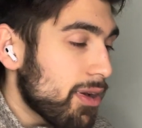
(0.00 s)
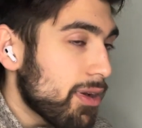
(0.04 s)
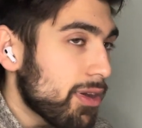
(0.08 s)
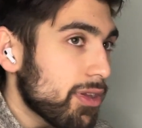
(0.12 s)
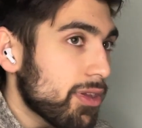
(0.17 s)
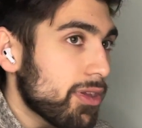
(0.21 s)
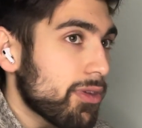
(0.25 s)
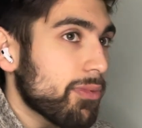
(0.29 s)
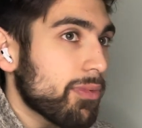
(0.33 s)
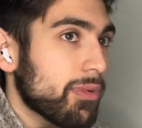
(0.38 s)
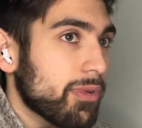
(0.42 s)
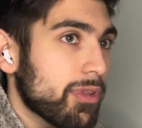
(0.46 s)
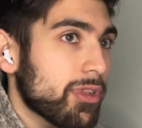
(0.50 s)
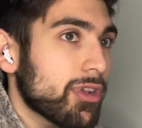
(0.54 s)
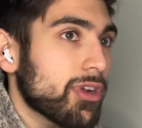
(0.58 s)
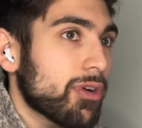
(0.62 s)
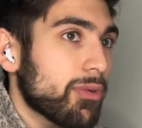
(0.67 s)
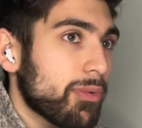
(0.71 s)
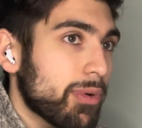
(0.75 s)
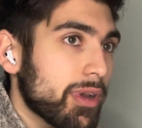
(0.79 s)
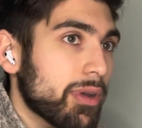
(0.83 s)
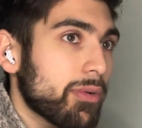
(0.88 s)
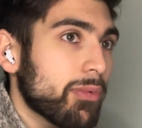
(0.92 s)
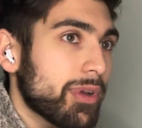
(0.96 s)

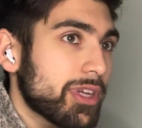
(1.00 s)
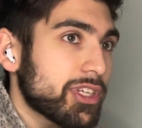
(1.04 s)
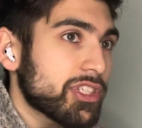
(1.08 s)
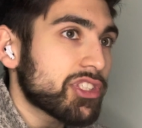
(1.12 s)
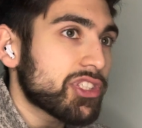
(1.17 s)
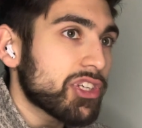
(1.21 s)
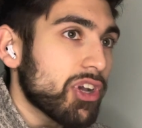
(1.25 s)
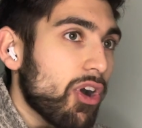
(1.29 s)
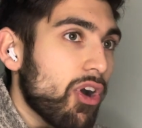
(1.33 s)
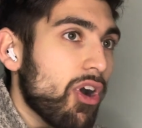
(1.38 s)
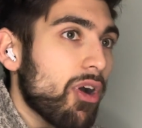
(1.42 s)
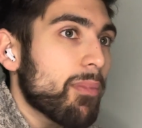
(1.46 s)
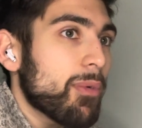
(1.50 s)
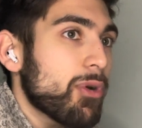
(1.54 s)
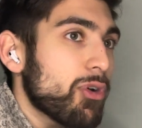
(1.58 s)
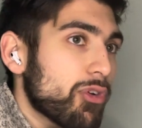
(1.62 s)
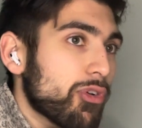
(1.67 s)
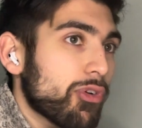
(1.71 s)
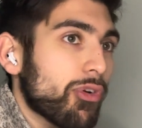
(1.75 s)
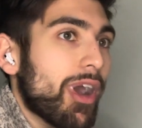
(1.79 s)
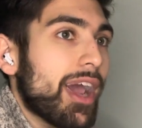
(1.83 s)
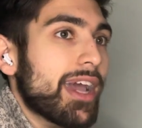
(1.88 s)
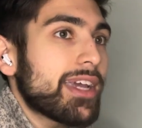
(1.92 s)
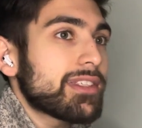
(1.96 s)
We show them who
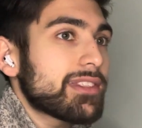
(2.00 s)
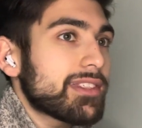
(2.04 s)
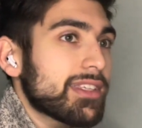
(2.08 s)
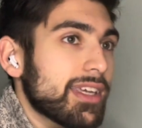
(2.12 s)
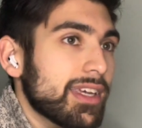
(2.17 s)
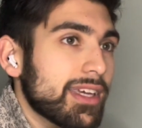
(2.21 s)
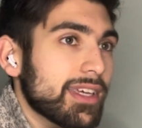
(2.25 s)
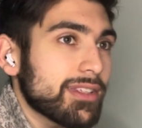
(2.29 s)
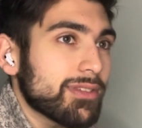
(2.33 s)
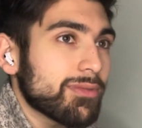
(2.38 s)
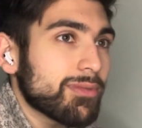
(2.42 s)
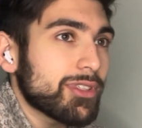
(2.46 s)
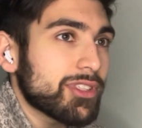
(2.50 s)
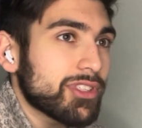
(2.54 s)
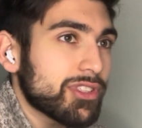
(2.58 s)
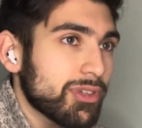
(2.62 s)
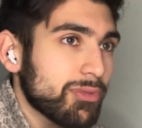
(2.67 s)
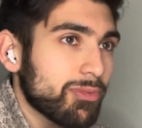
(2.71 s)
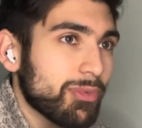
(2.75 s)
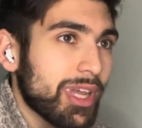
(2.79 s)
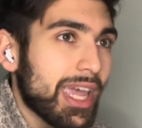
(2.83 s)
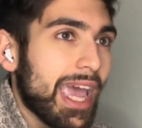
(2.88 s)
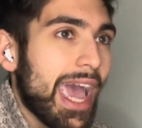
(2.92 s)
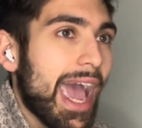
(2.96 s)
Christ is.
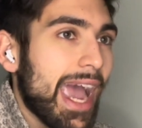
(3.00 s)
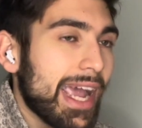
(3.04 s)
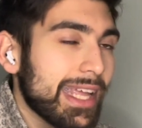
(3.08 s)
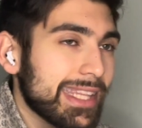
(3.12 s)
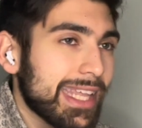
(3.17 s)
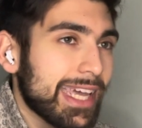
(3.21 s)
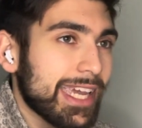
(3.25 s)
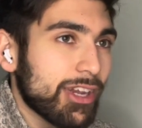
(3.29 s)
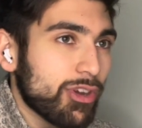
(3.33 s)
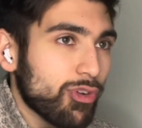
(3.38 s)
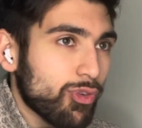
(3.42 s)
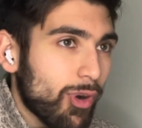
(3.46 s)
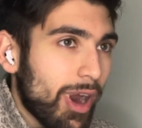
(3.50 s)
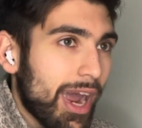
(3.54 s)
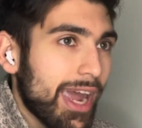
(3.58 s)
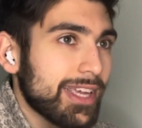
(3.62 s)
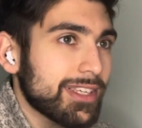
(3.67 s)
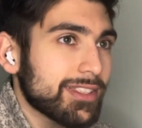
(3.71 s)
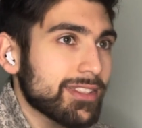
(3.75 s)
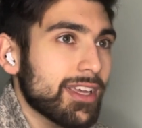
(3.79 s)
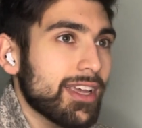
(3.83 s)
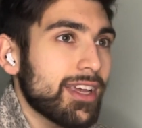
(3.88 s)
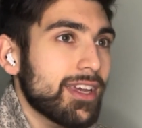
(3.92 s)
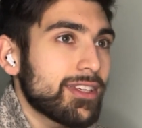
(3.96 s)
We act like
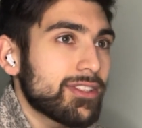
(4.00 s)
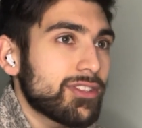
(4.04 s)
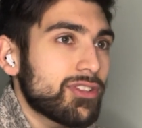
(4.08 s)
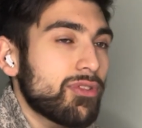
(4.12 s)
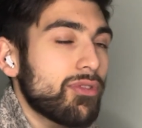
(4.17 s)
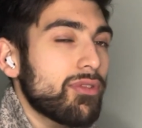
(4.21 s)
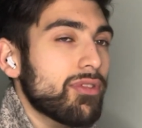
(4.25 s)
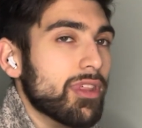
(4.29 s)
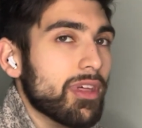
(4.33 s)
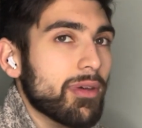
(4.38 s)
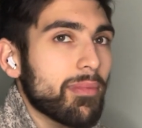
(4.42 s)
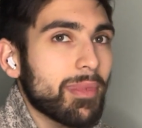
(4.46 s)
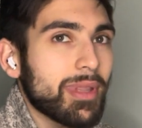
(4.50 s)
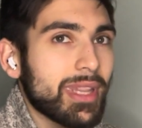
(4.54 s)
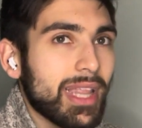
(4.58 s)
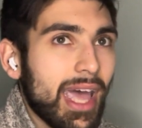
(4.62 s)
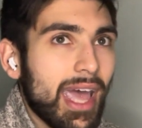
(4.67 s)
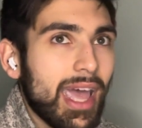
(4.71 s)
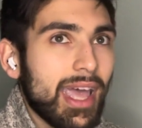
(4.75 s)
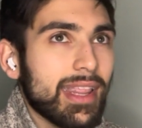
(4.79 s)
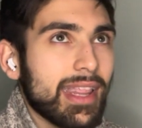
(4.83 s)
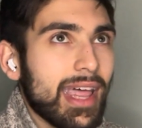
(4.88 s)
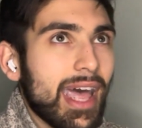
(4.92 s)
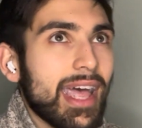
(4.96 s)
Christ to them, and
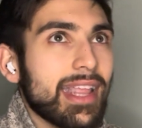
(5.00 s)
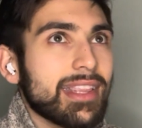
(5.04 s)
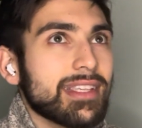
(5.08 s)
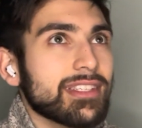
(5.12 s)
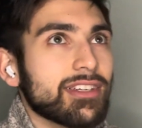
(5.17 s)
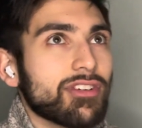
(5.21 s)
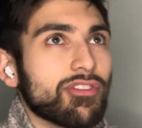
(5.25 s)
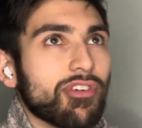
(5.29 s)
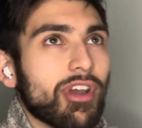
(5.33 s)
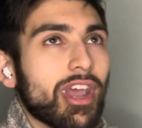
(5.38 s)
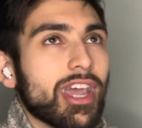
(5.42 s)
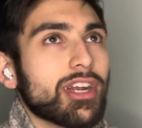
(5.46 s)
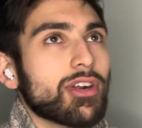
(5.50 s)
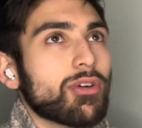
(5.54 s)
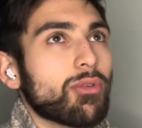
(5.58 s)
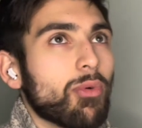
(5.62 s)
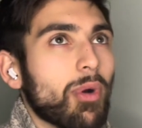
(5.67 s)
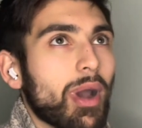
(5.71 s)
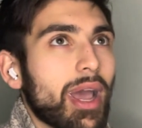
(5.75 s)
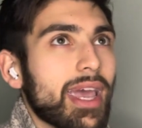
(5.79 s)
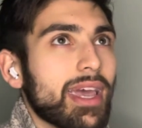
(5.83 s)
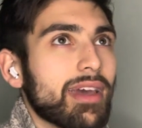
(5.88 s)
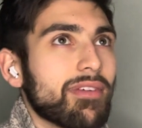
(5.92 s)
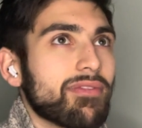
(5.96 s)
that's a greater
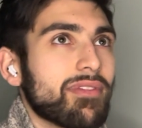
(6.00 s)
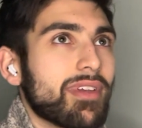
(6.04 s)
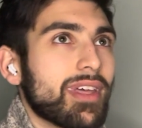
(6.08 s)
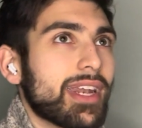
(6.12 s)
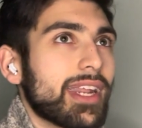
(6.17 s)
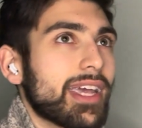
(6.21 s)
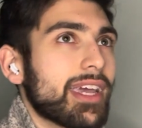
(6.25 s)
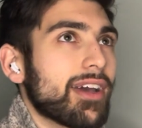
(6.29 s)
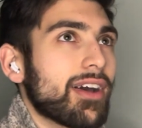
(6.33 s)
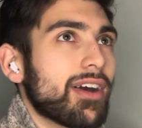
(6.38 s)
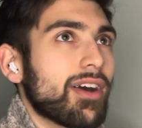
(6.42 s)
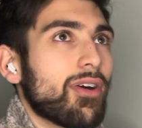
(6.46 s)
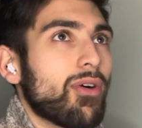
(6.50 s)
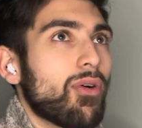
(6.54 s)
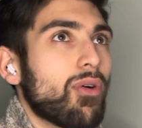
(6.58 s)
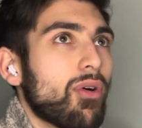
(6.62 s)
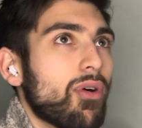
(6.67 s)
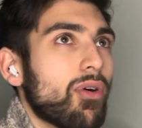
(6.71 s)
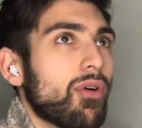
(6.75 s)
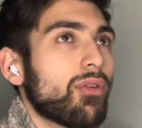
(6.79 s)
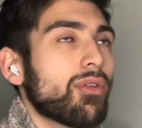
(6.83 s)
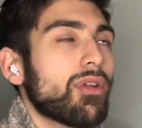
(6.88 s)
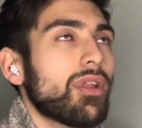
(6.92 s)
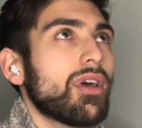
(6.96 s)
way of getting a
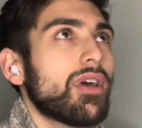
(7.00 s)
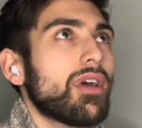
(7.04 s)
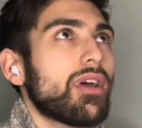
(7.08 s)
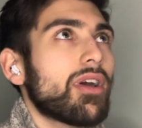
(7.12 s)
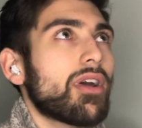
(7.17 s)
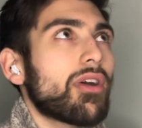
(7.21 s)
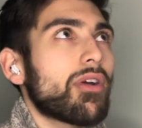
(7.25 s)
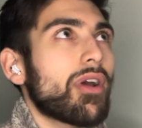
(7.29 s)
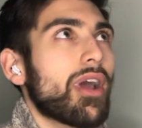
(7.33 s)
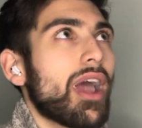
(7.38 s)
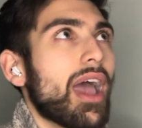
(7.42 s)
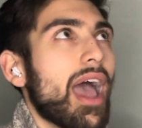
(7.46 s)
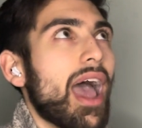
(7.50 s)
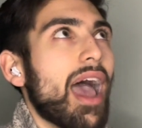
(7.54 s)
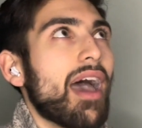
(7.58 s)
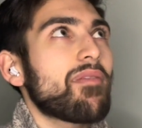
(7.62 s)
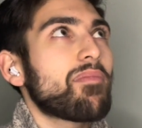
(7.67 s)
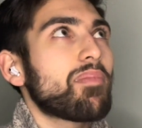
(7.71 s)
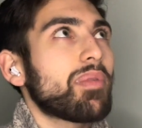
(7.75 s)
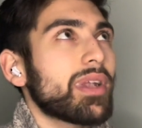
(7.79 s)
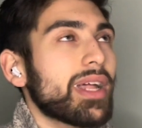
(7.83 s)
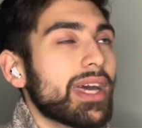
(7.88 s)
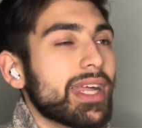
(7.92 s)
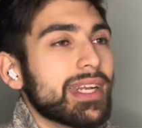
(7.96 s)
hold, or
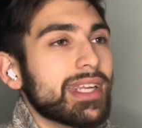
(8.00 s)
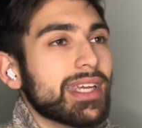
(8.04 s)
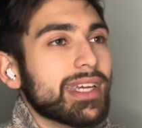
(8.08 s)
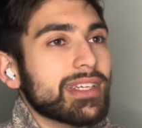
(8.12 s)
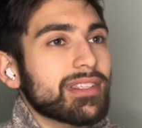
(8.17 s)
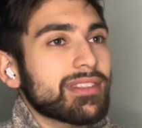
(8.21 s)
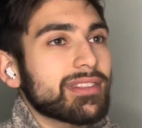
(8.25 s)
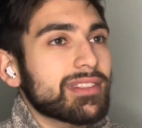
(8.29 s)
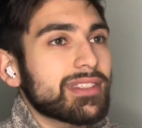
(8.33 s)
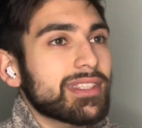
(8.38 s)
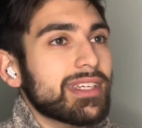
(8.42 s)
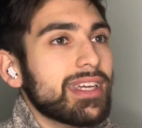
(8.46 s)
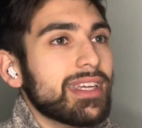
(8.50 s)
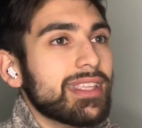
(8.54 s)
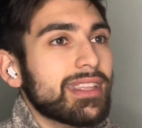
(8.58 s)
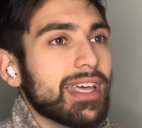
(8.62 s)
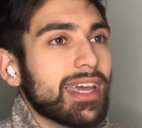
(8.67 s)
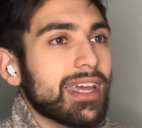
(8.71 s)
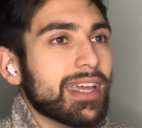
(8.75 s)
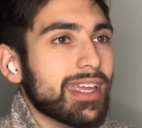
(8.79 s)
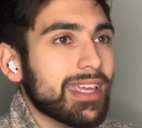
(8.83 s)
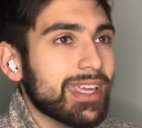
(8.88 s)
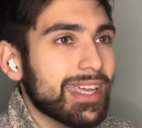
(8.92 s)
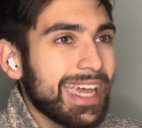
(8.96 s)
planting a seed
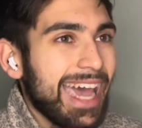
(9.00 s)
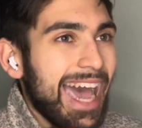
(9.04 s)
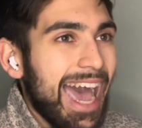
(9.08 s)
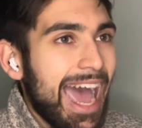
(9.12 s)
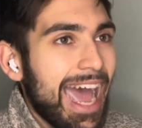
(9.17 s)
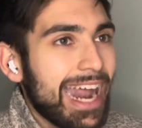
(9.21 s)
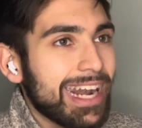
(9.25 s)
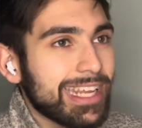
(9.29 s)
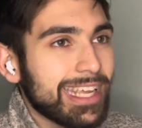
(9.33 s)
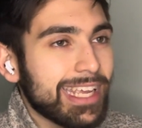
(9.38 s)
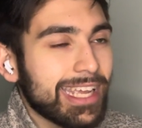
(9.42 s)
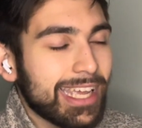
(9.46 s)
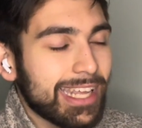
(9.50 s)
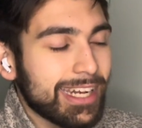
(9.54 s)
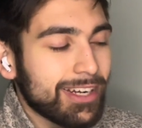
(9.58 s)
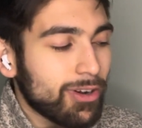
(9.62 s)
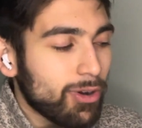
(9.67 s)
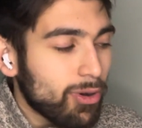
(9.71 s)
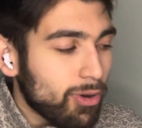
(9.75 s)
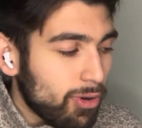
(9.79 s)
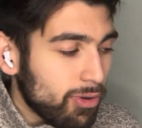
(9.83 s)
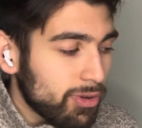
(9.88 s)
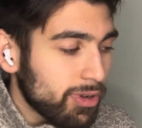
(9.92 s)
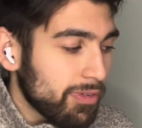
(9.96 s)
that God can get a
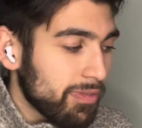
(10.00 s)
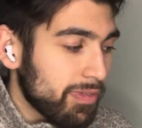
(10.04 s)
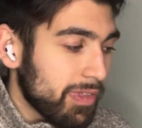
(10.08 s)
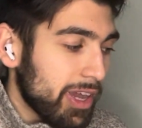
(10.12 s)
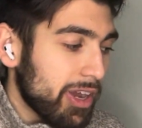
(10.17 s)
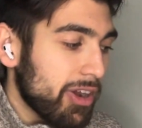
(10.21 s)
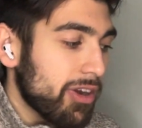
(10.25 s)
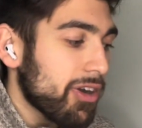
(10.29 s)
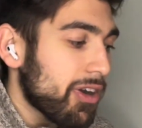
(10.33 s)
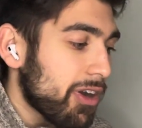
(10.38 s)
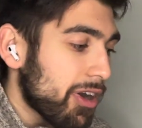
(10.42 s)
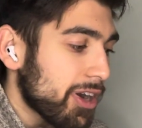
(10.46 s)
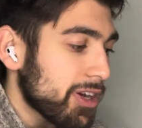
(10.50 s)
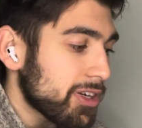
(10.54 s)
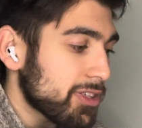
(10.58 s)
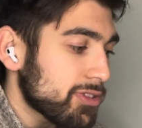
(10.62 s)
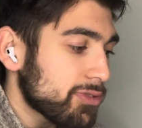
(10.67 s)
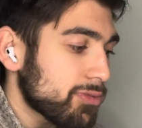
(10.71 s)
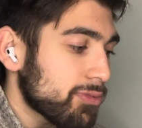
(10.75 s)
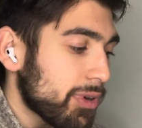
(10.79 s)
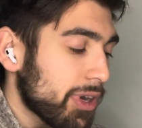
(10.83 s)
hold of their hearts.